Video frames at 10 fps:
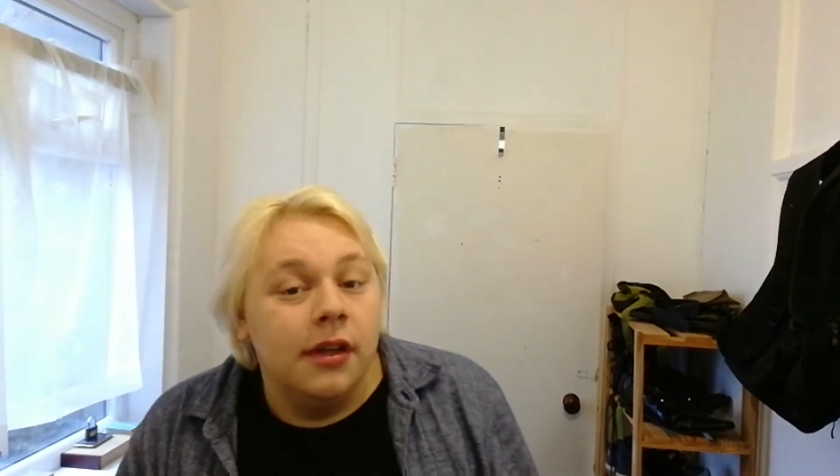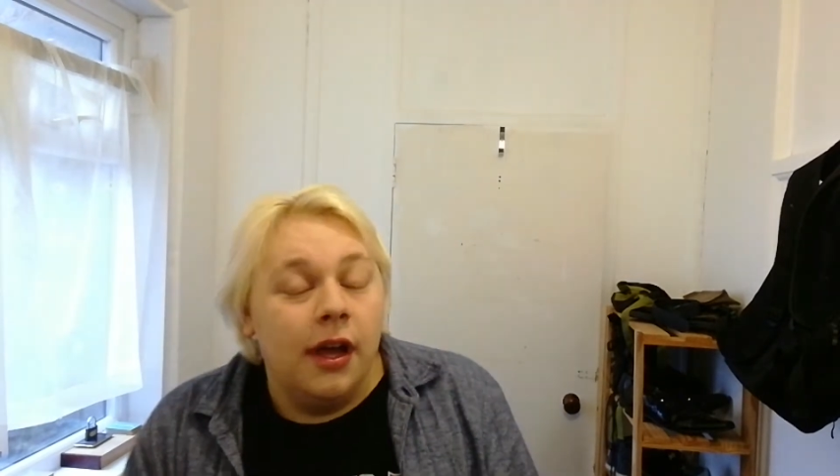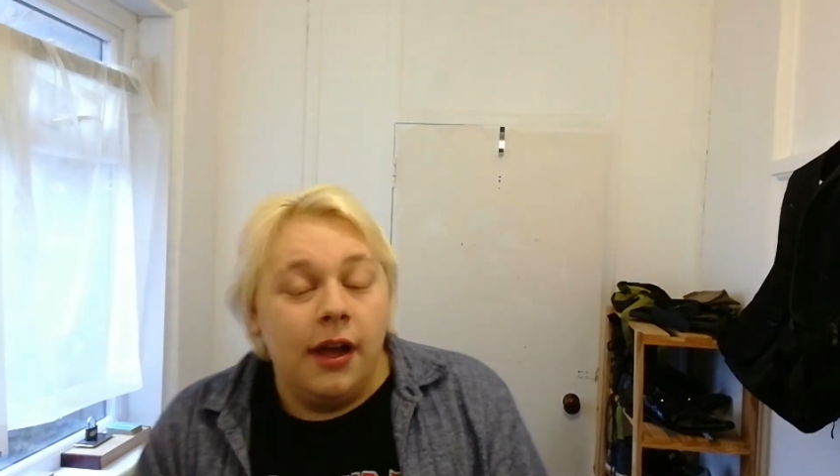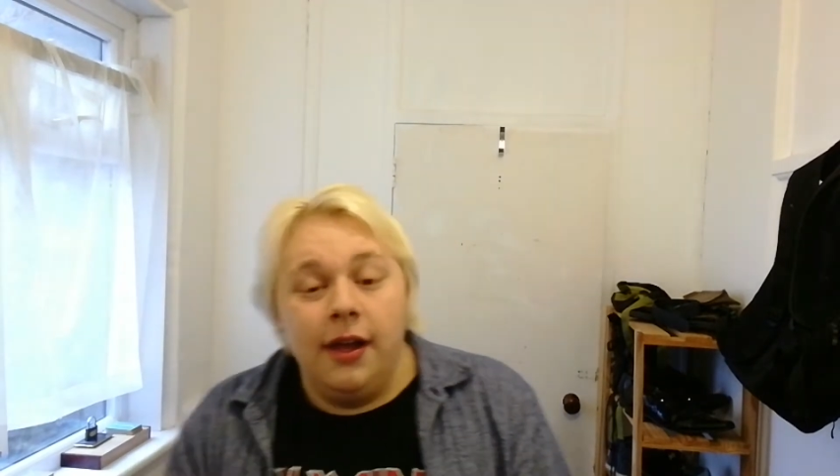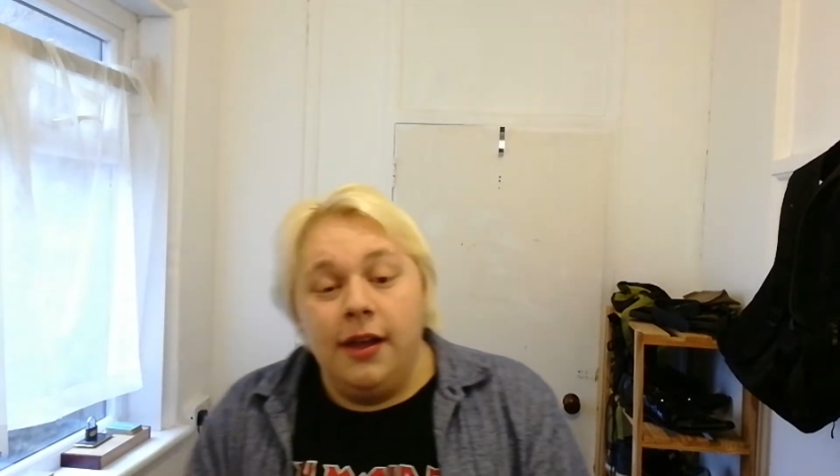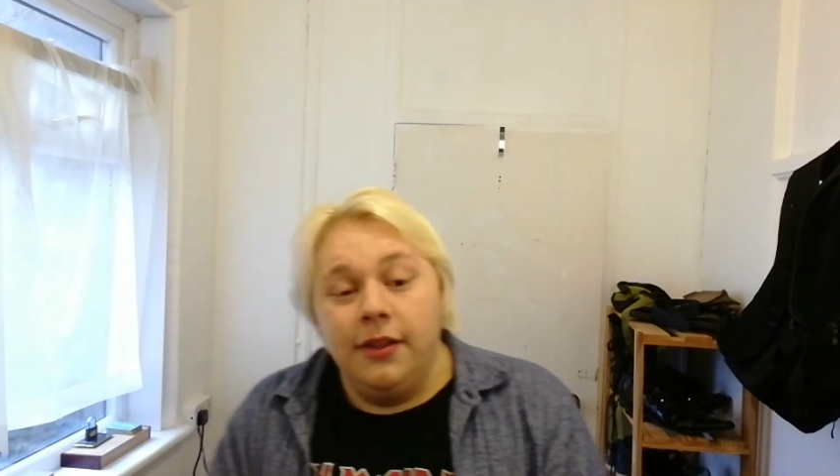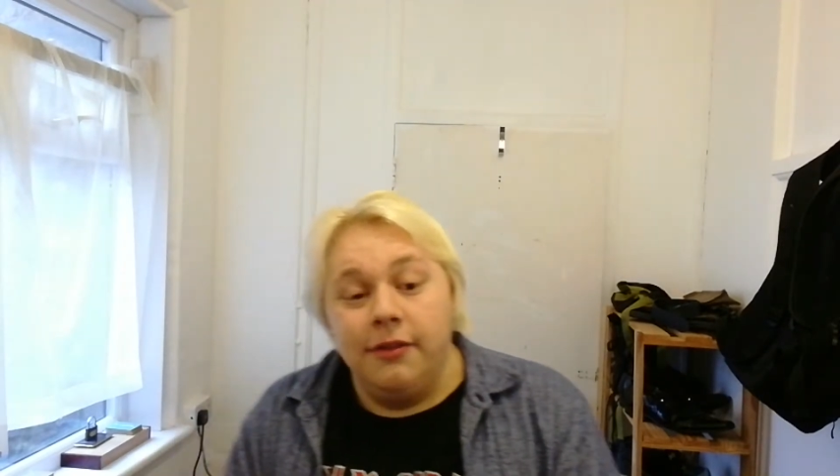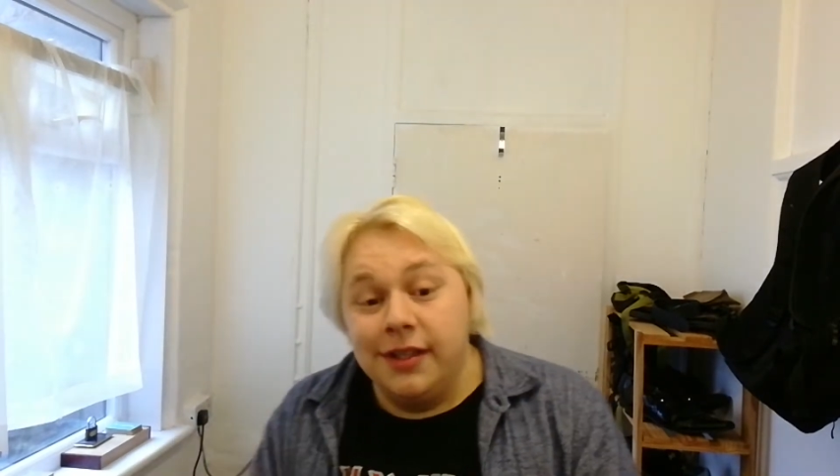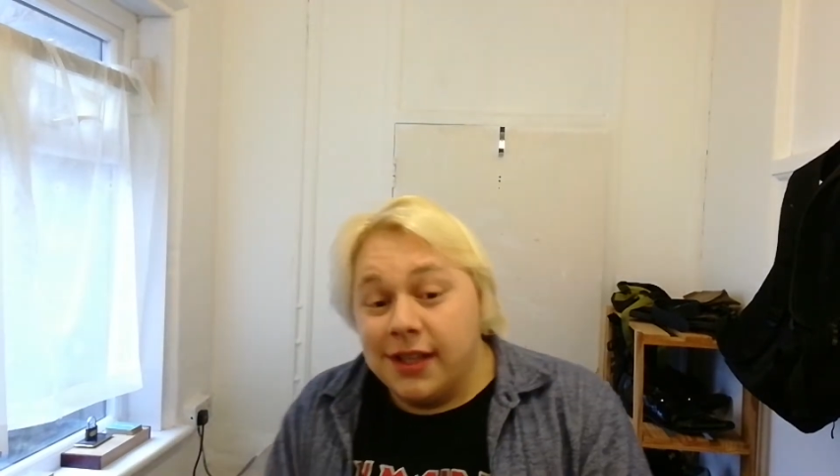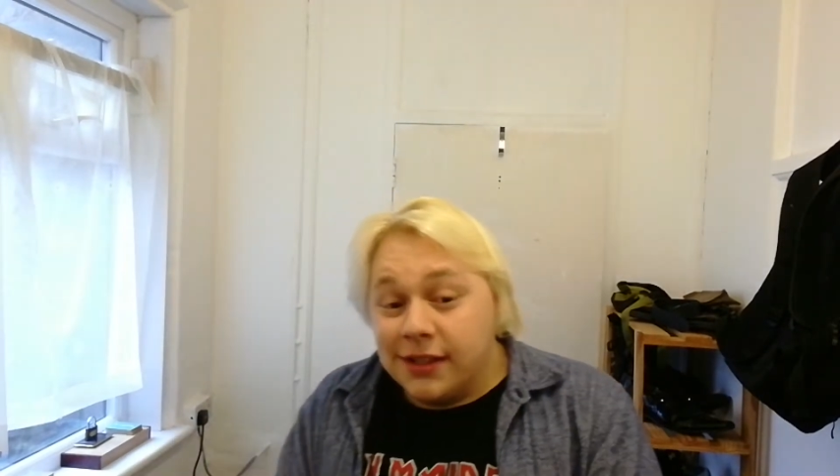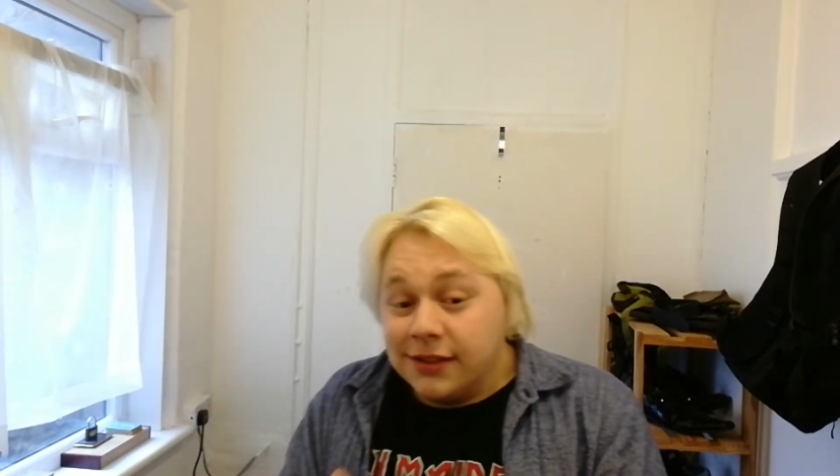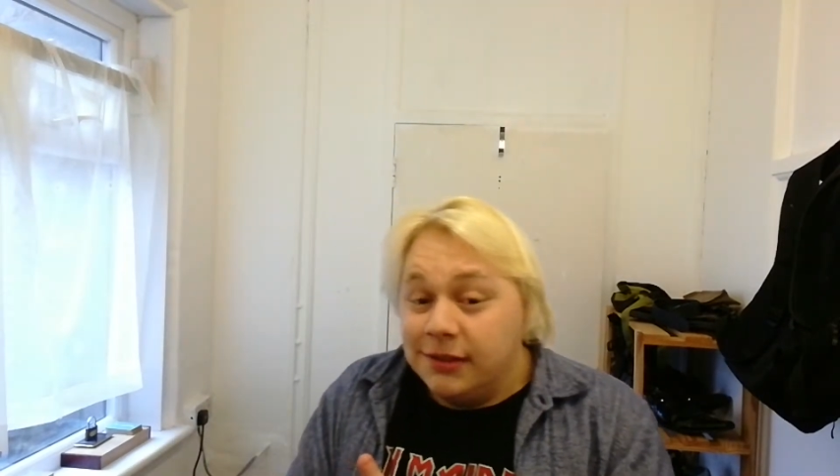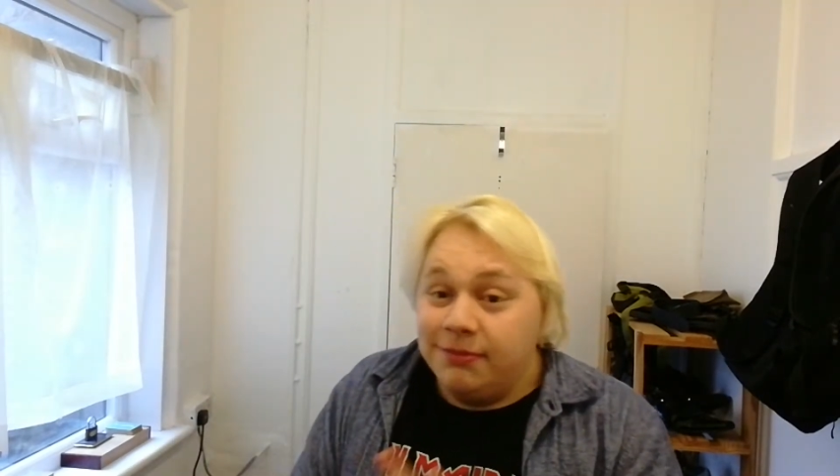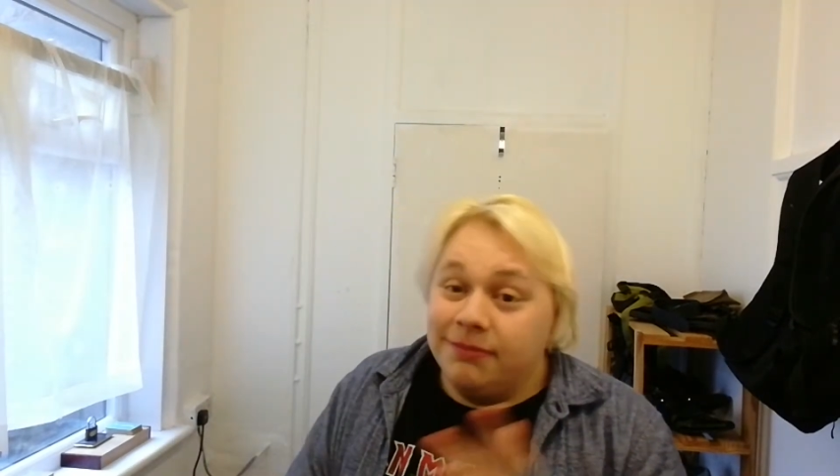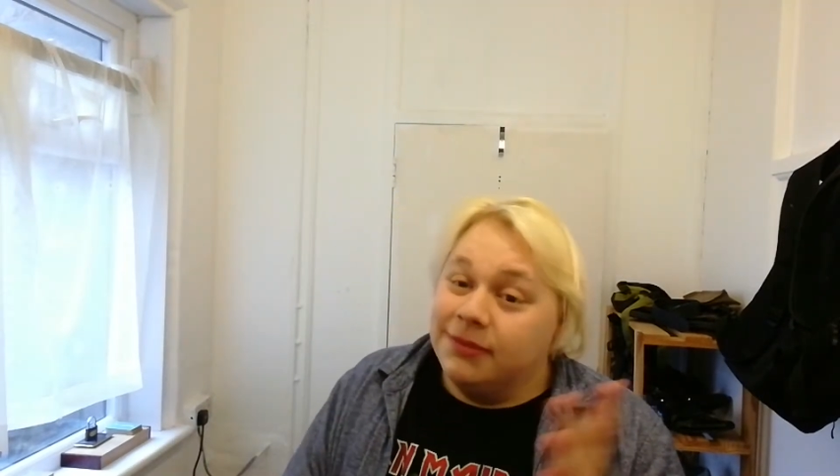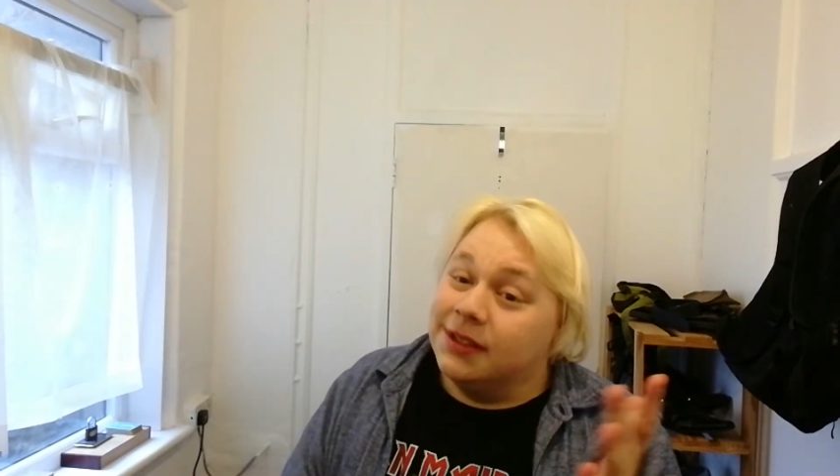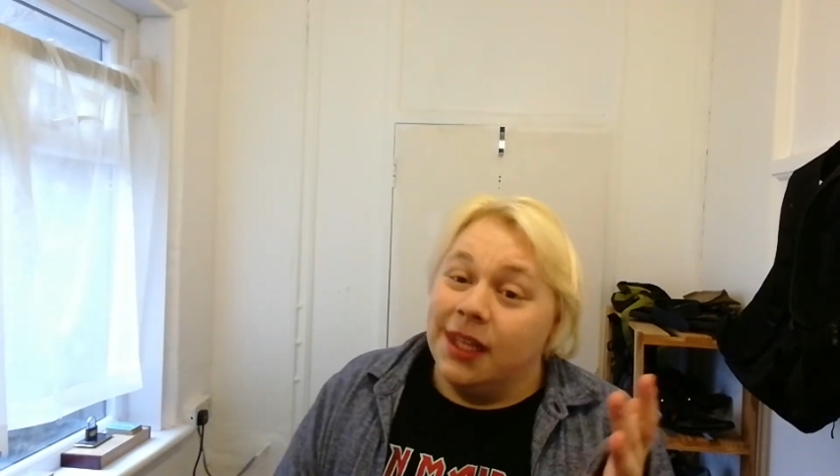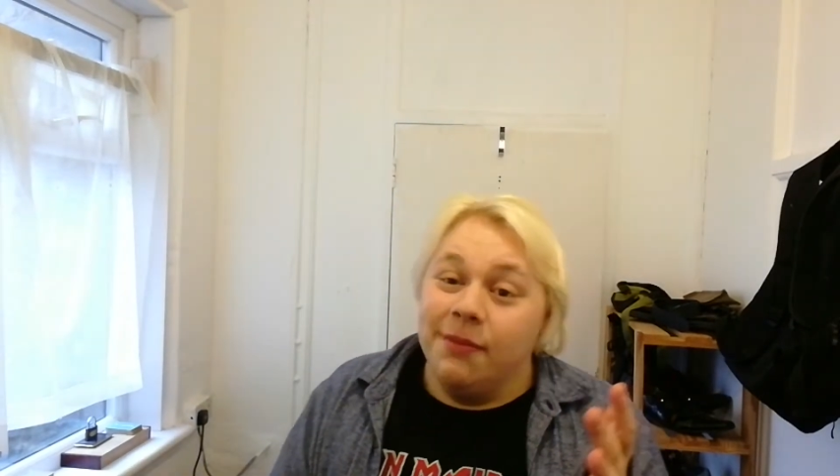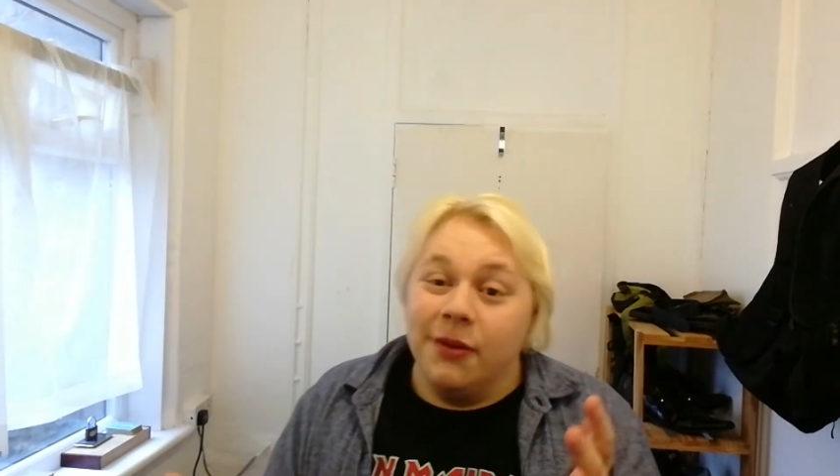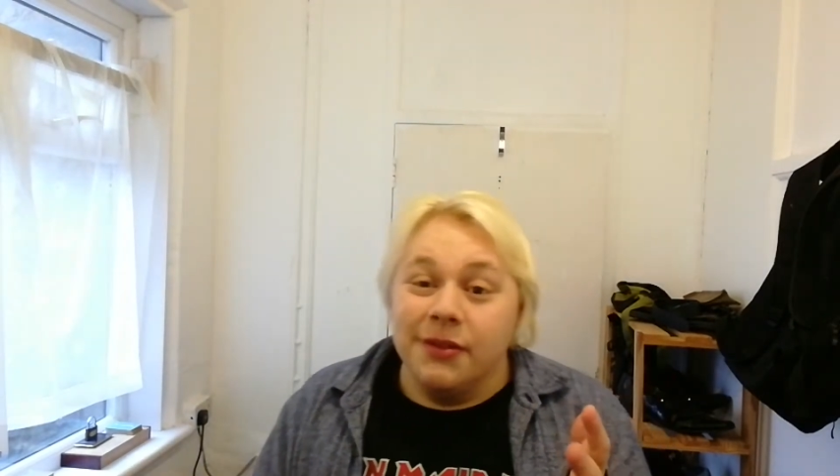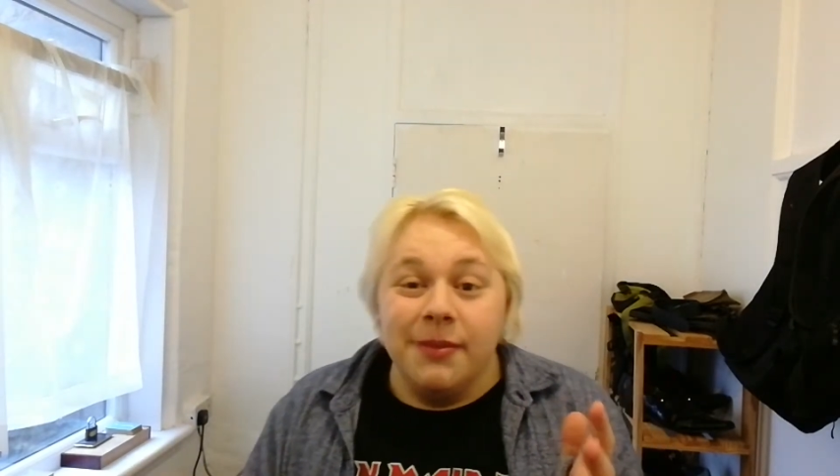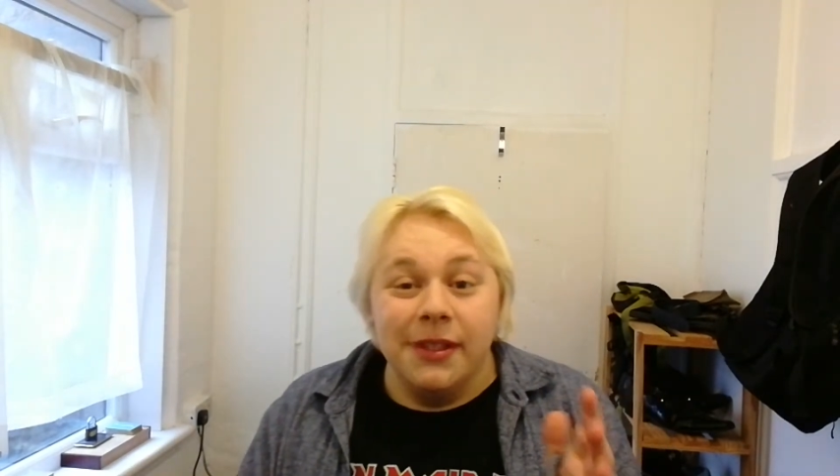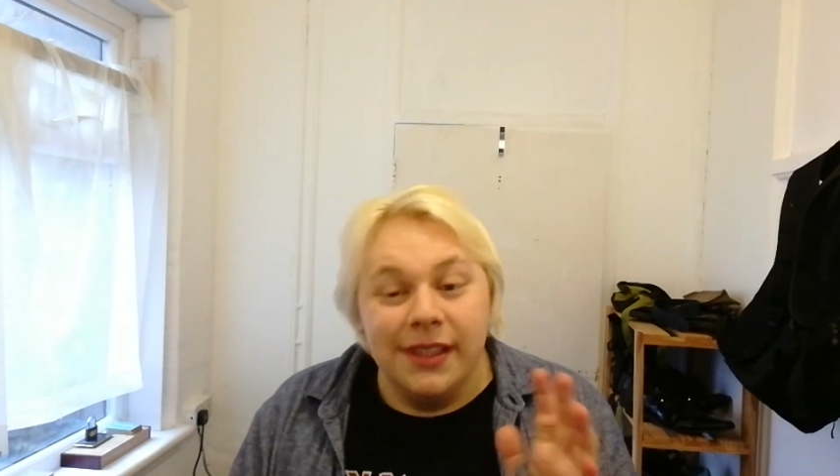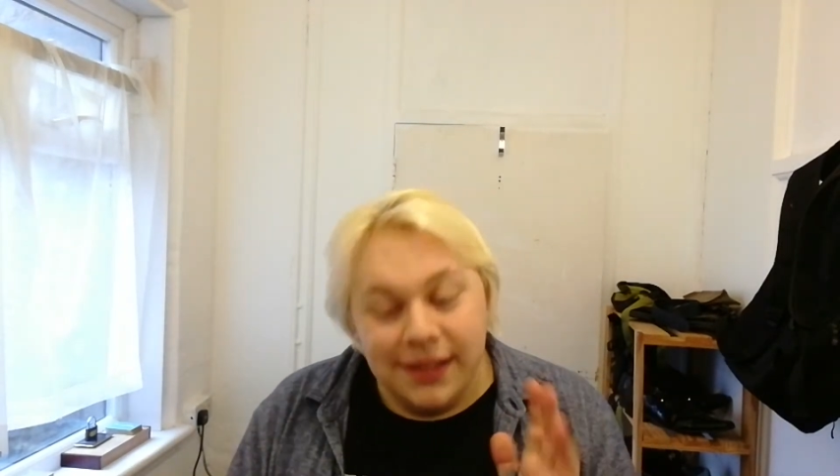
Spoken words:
there is actually slight possibilities